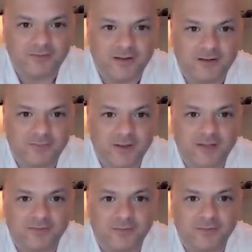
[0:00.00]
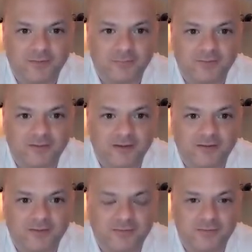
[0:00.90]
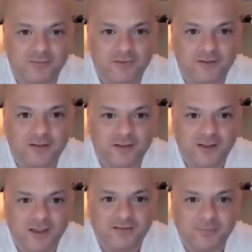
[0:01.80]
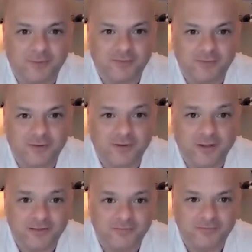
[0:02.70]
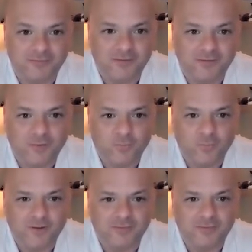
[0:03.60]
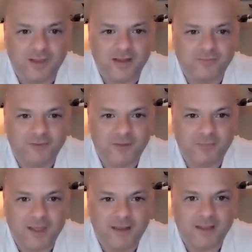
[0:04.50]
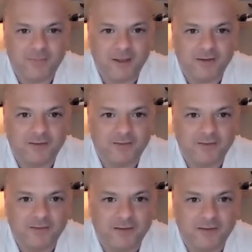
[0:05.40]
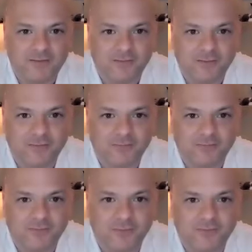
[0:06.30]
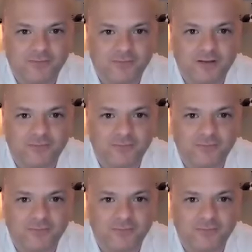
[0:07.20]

And I just want to ask you, in terms of the things that you've experienced in your life, what did you take from the pandemic in terms for yourself